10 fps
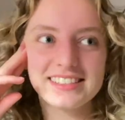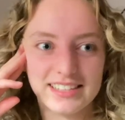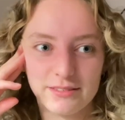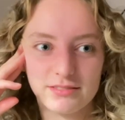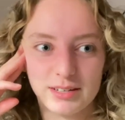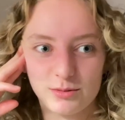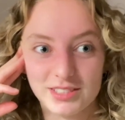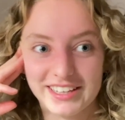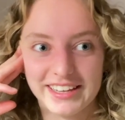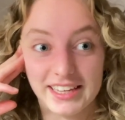Stephanie was
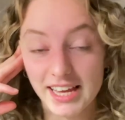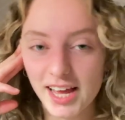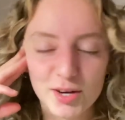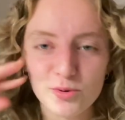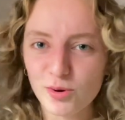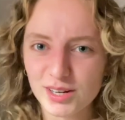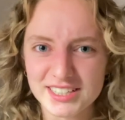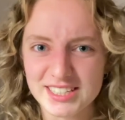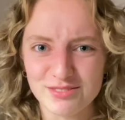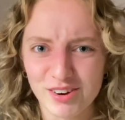like, yeah,
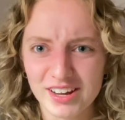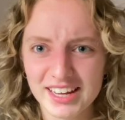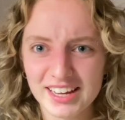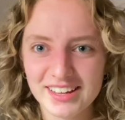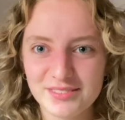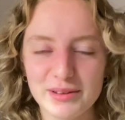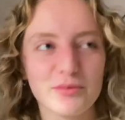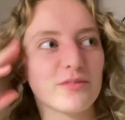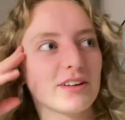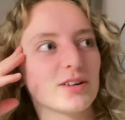equality, right? Wait,
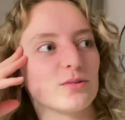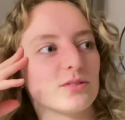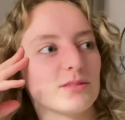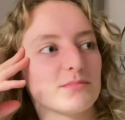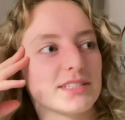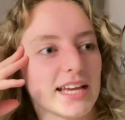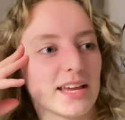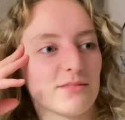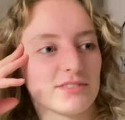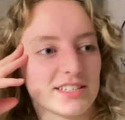what if I called them
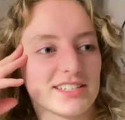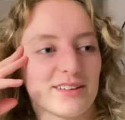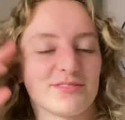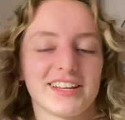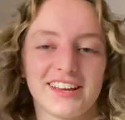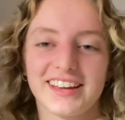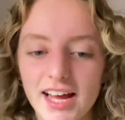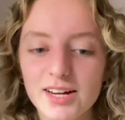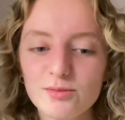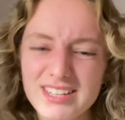Dave and Stephanie? Okay.
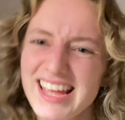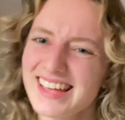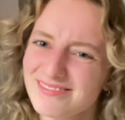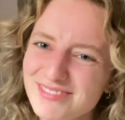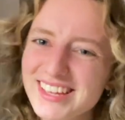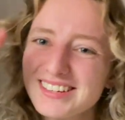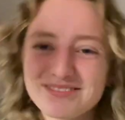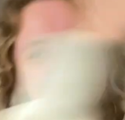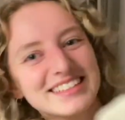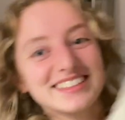And I was like,
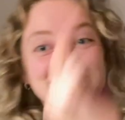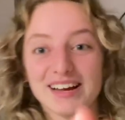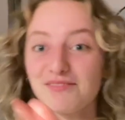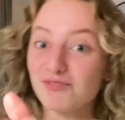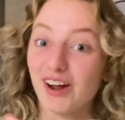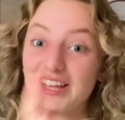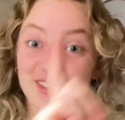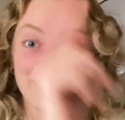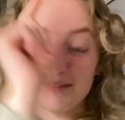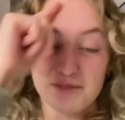don't worry, you
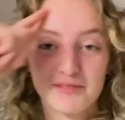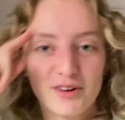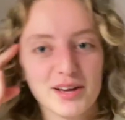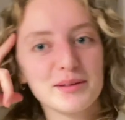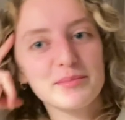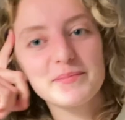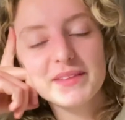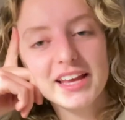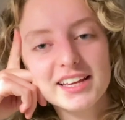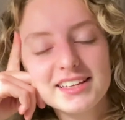get my vibe.
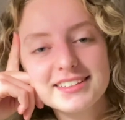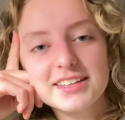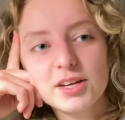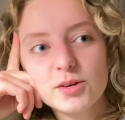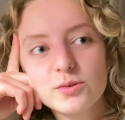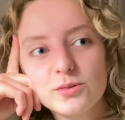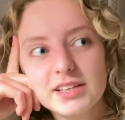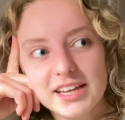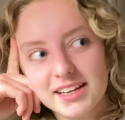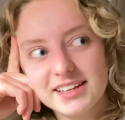So
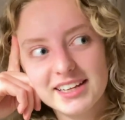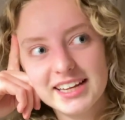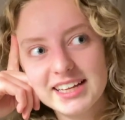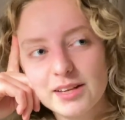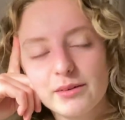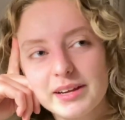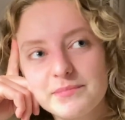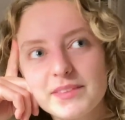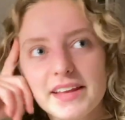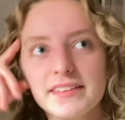yeah, anyway.
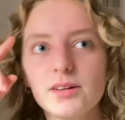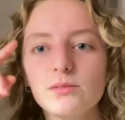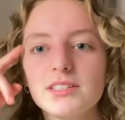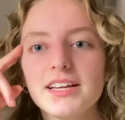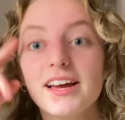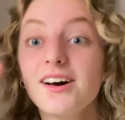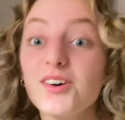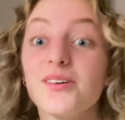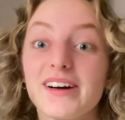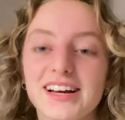And then I was like,
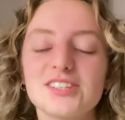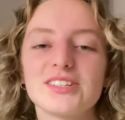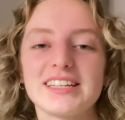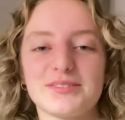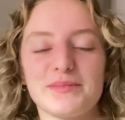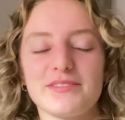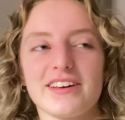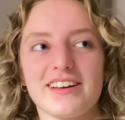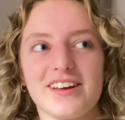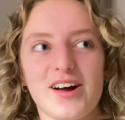oh, actually, to be
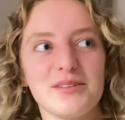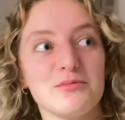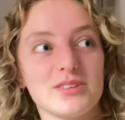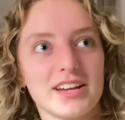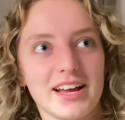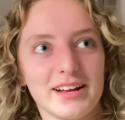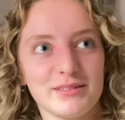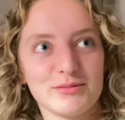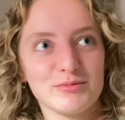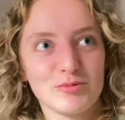fair, I wouldn't
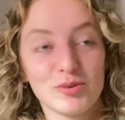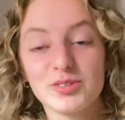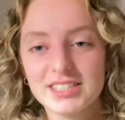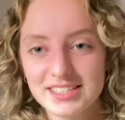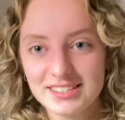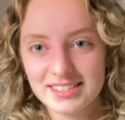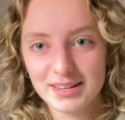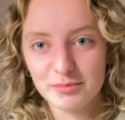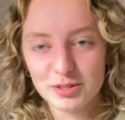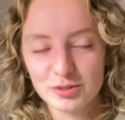have wanted to
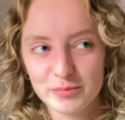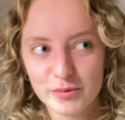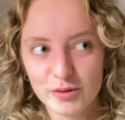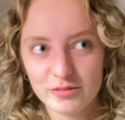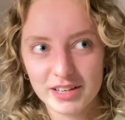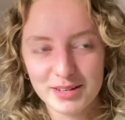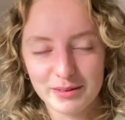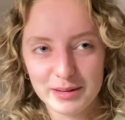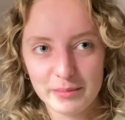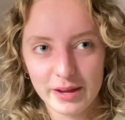take my top off
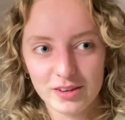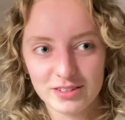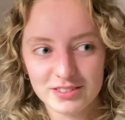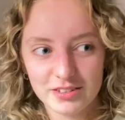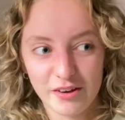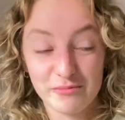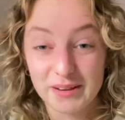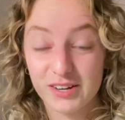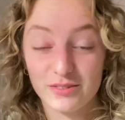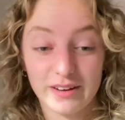anyway, because I've
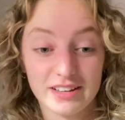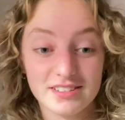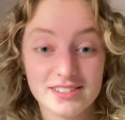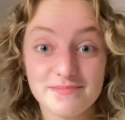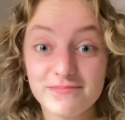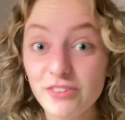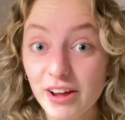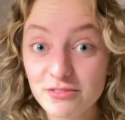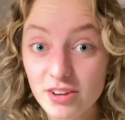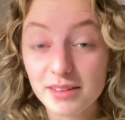been harassed
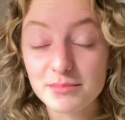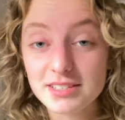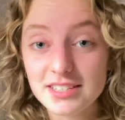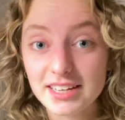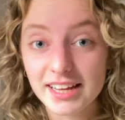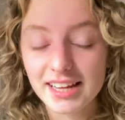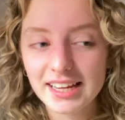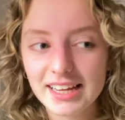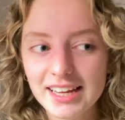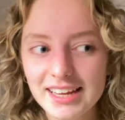5 times
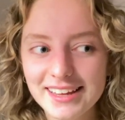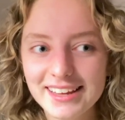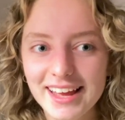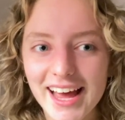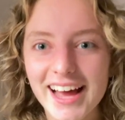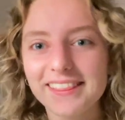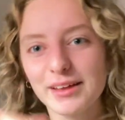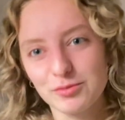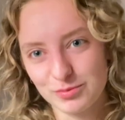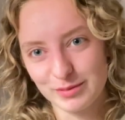today. And that
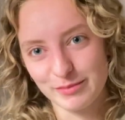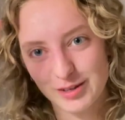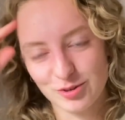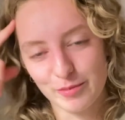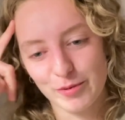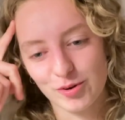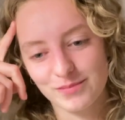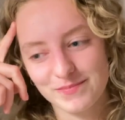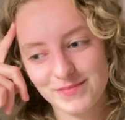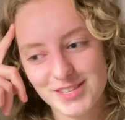was with my top on,
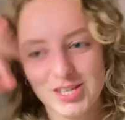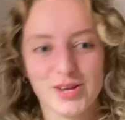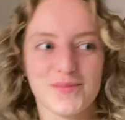so.